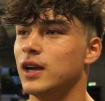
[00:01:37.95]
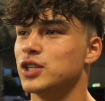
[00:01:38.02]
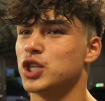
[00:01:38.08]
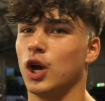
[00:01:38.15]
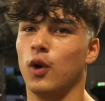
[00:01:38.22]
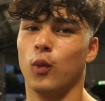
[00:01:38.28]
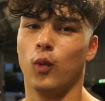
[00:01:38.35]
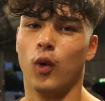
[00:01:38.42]

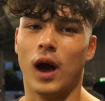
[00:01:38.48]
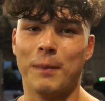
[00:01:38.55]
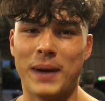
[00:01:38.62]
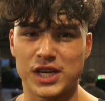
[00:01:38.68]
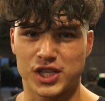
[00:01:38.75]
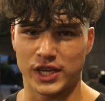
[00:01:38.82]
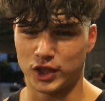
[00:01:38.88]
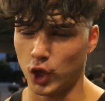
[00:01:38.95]
So what I'm
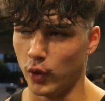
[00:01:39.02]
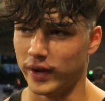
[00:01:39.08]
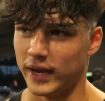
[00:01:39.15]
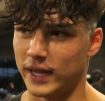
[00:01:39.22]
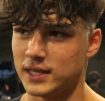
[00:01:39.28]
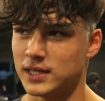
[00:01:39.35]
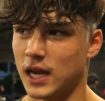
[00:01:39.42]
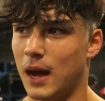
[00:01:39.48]
actually doing
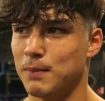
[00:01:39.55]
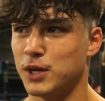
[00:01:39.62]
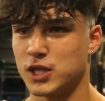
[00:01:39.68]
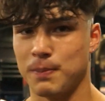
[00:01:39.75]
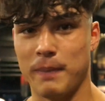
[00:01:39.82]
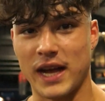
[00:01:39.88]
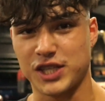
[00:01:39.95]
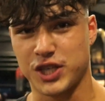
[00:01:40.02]
is, I'm just
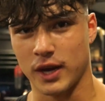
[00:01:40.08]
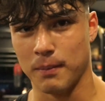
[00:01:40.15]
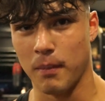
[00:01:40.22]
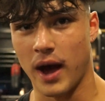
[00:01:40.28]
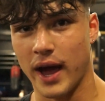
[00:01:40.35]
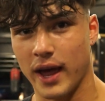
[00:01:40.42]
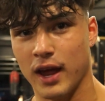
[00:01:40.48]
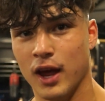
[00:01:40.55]
matching
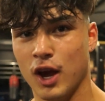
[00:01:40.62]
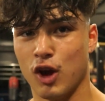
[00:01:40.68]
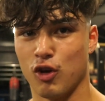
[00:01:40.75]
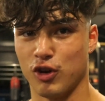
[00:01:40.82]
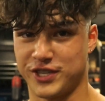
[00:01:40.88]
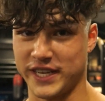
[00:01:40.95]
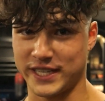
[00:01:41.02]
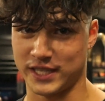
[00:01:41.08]
my
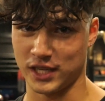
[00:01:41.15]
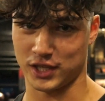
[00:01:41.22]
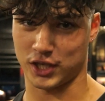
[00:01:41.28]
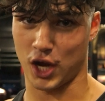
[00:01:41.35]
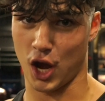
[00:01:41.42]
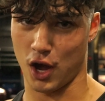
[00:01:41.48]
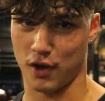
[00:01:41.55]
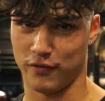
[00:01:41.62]
resistance
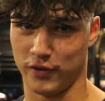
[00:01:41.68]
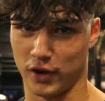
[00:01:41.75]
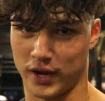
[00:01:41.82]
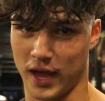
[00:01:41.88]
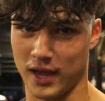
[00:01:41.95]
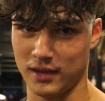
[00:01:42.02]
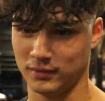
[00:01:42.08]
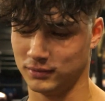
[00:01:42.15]
curve,
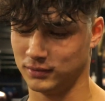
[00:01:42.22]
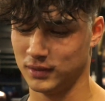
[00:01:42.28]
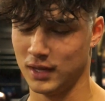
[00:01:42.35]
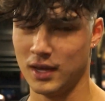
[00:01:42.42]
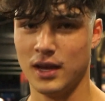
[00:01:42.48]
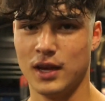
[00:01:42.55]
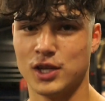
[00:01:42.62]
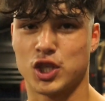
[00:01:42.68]
okay?
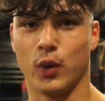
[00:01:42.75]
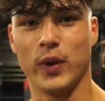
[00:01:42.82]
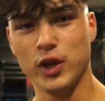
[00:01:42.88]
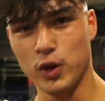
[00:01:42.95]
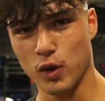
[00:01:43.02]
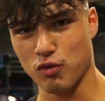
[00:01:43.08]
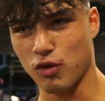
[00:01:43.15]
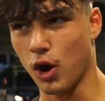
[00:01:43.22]
So when you
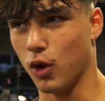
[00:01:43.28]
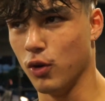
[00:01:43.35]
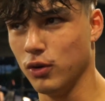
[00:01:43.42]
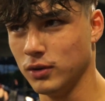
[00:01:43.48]
do a row,